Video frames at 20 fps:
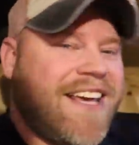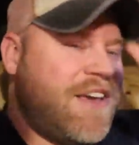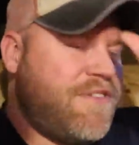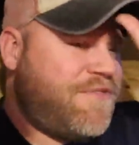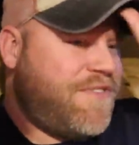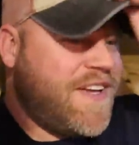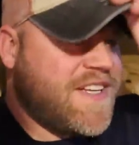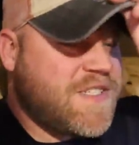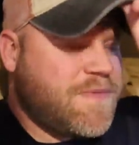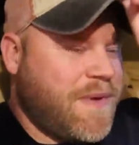It
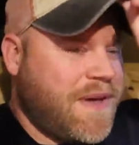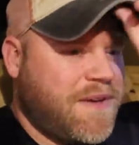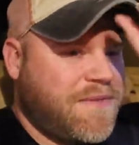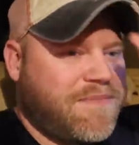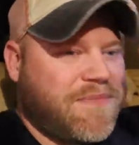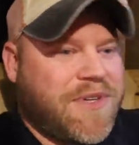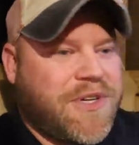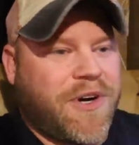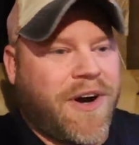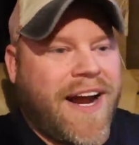fits me
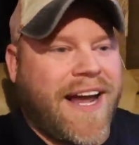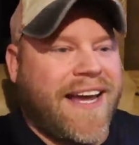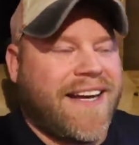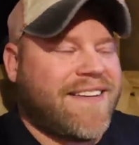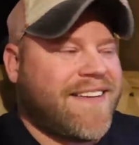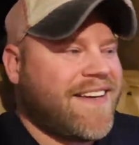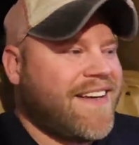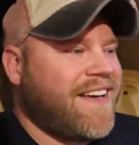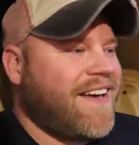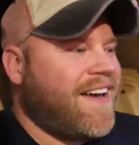
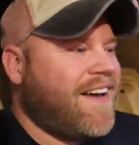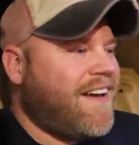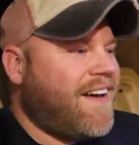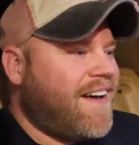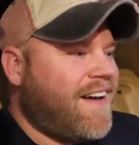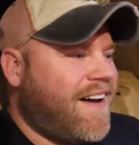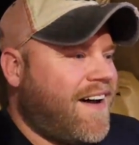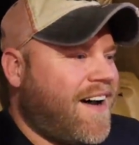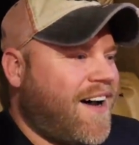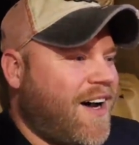great.
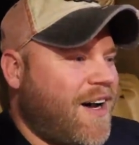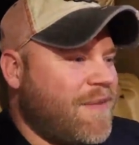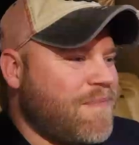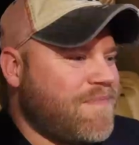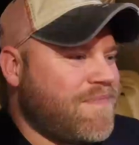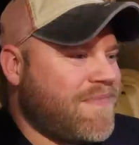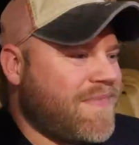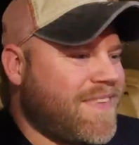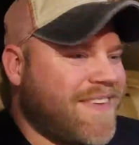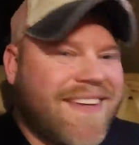
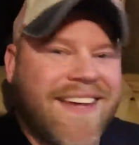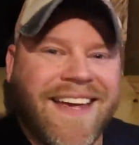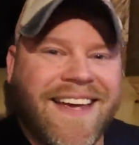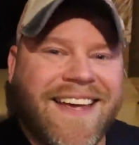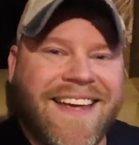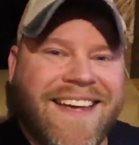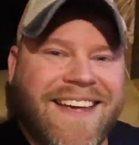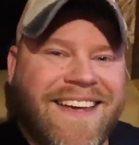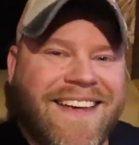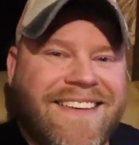Not
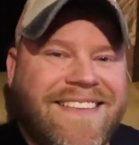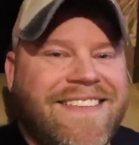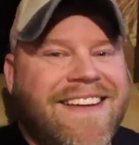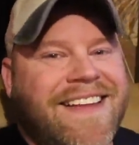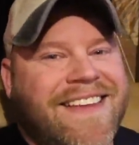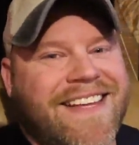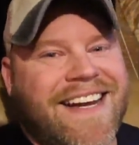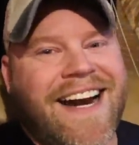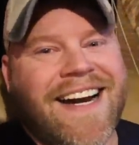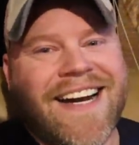
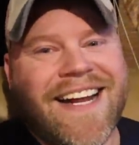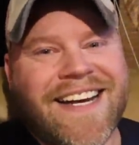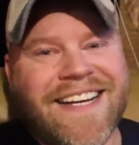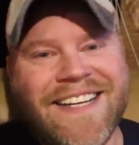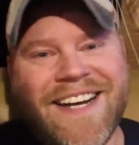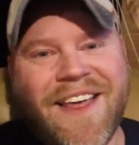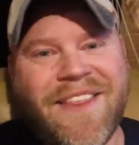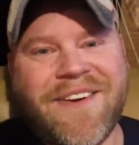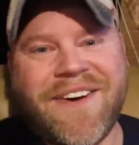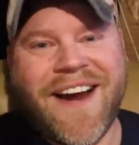that I needed
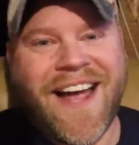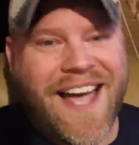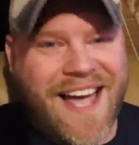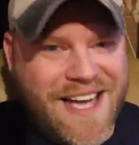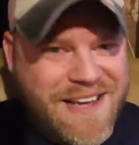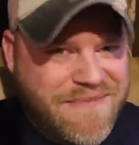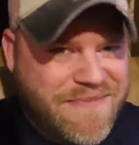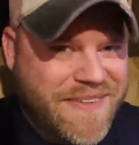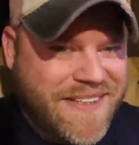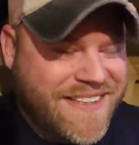another
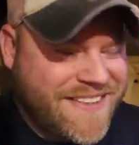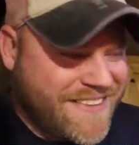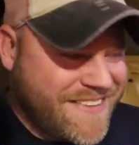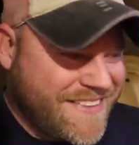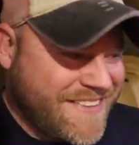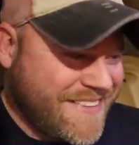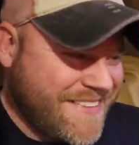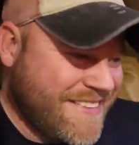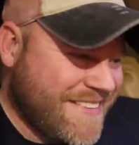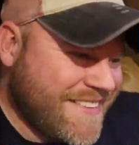hat, but
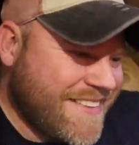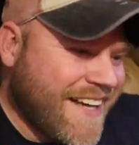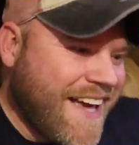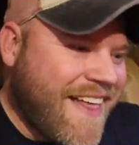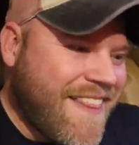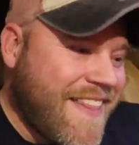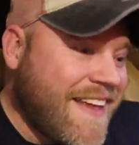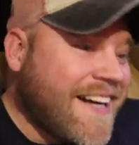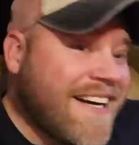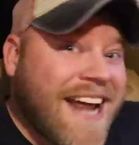yeah.
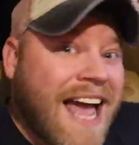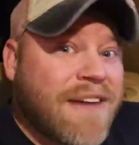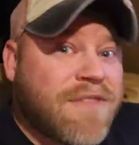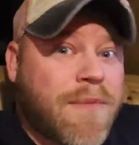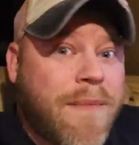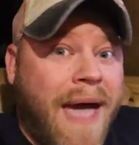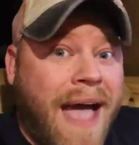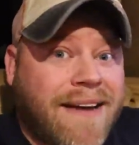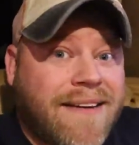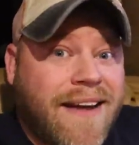They didn't have
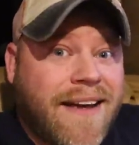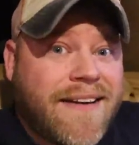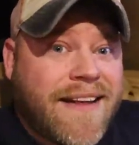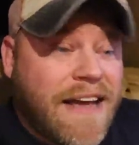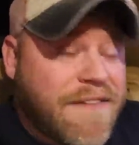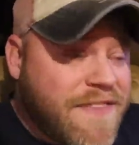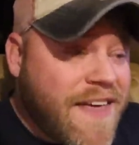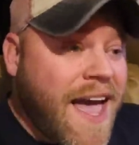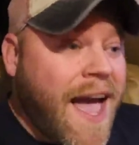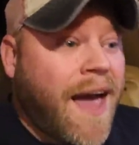a magnet.
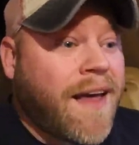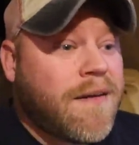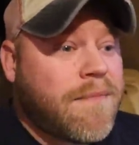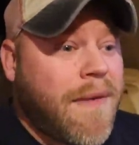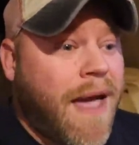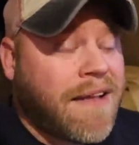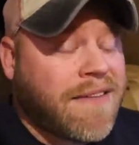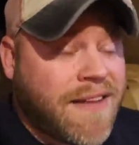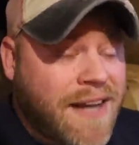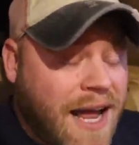If they had a
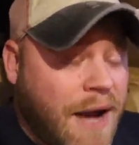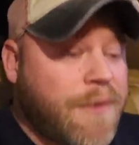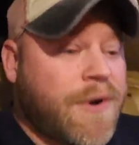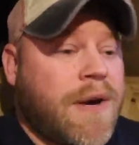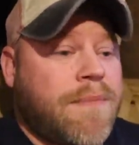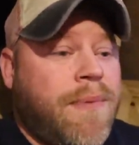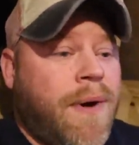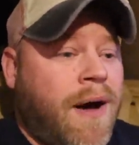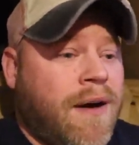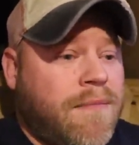magnet, I would
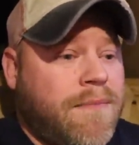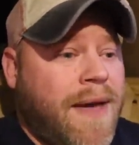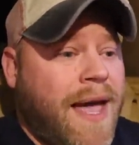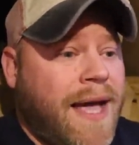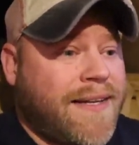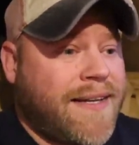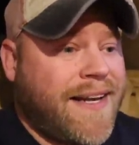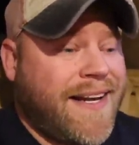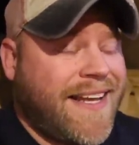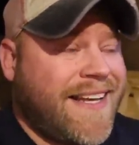have bought a
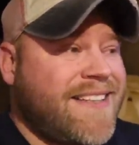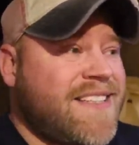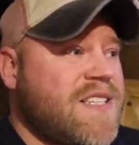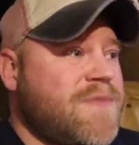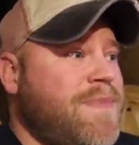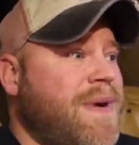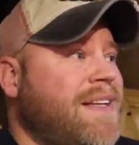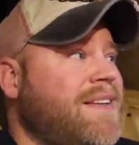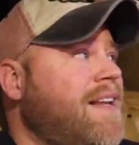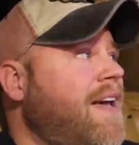magnet. It has
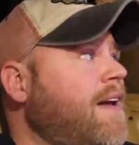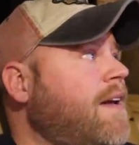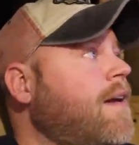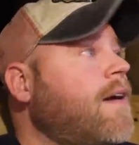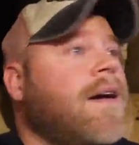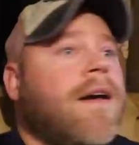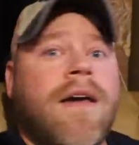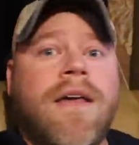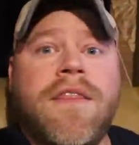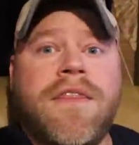been like
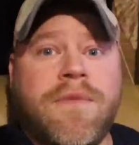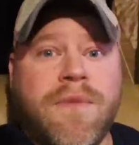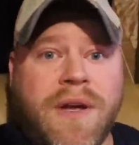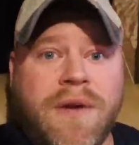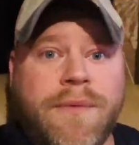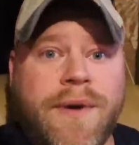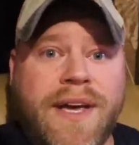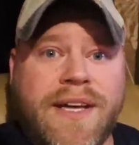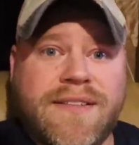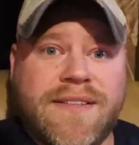
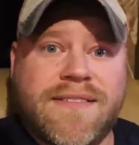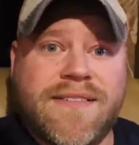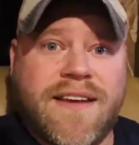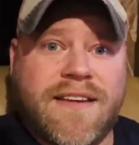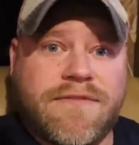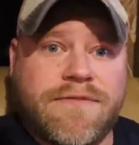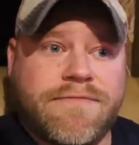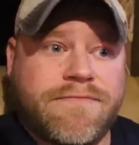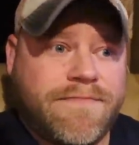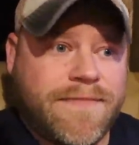3 weeks since
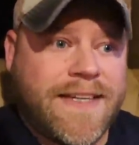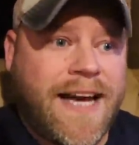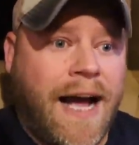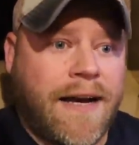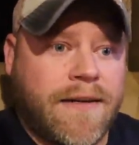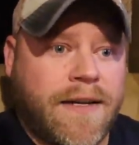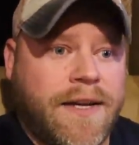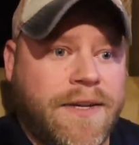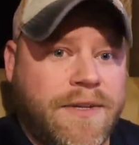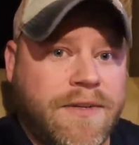I've
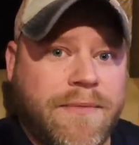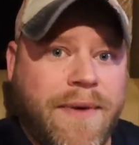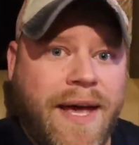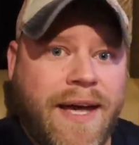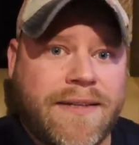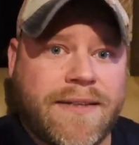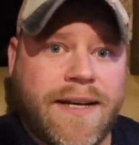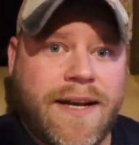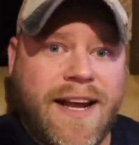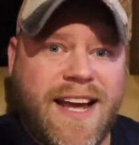gotten a new
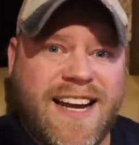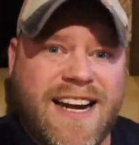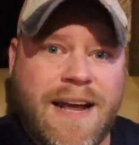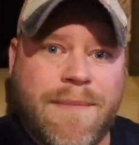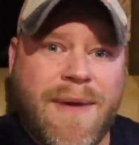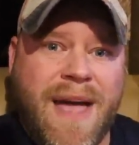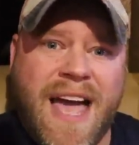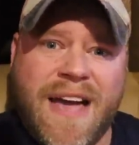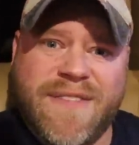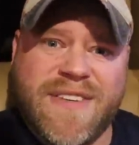magnet, and
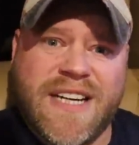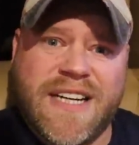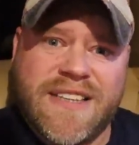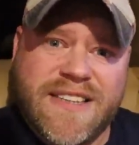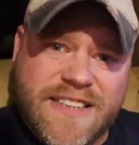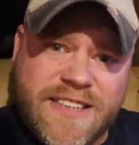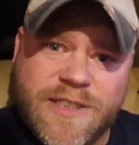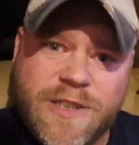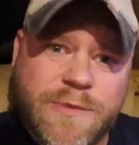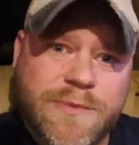I'm having a
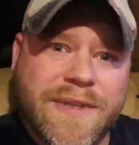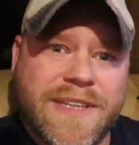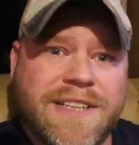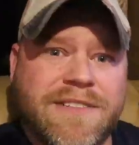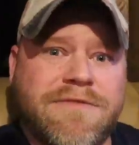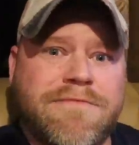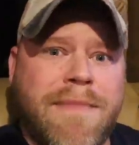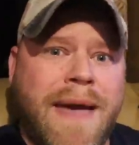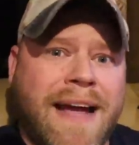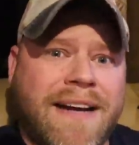little bit
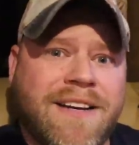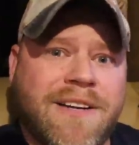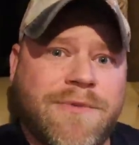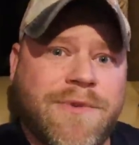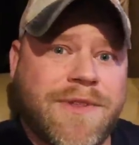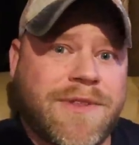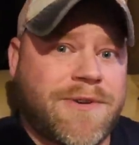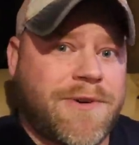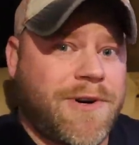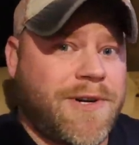of magnet
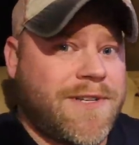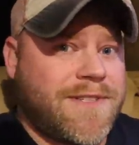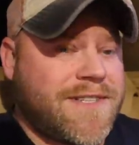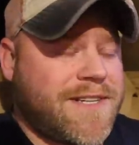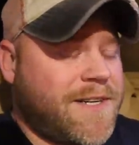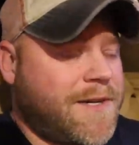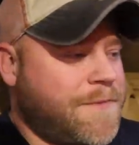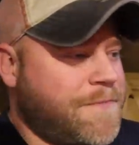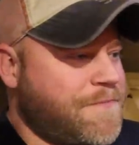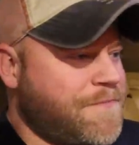withdrawals
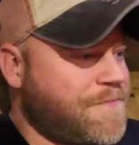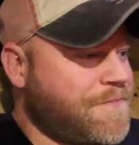here.